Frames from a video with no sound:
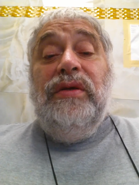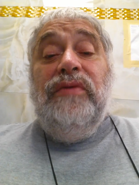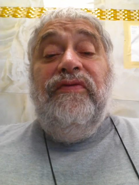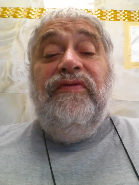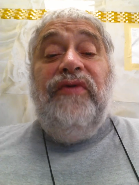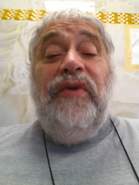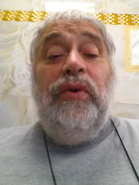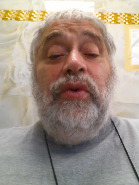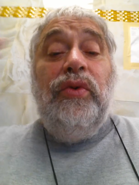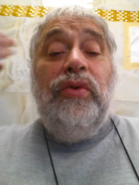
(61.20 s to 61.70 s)

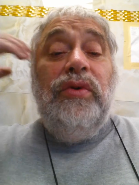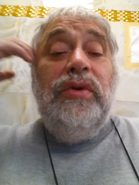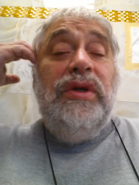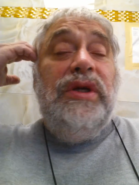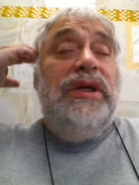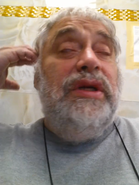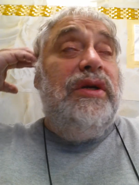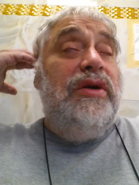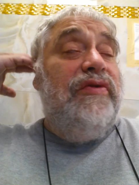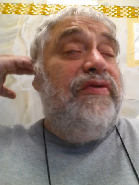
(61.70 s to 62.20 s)
vote
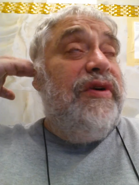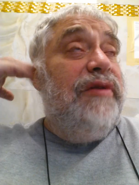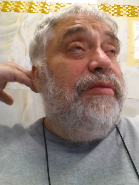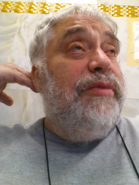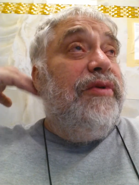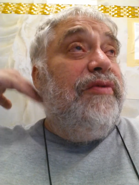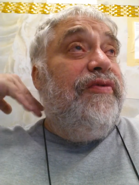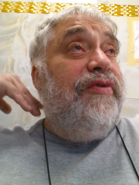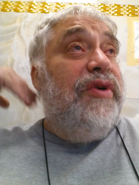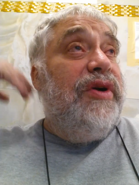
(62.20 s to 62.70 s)
in
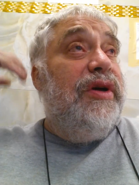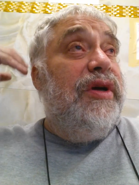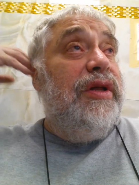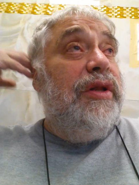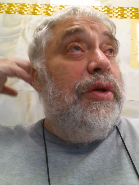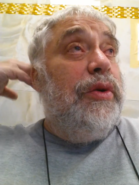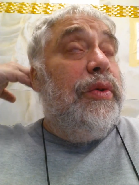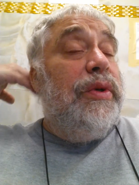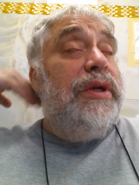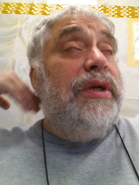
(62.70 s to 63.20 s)
November for
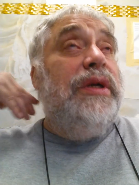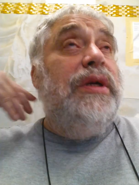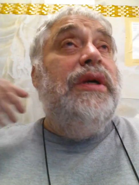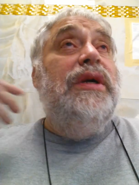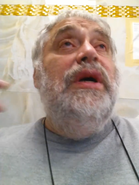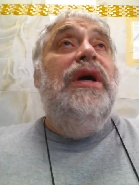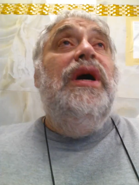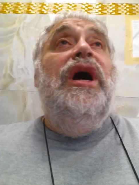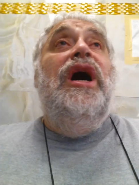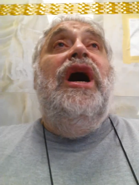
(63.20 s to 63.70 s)
Hillary,
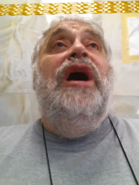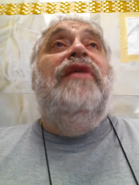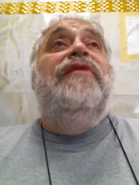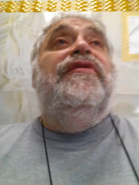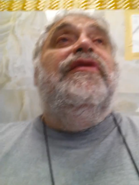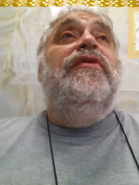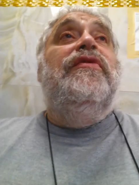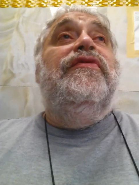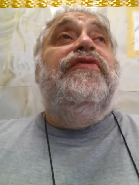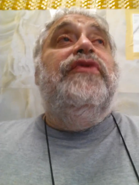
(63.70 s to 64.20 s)
I'm
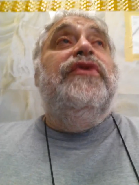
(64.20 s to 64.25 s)
voting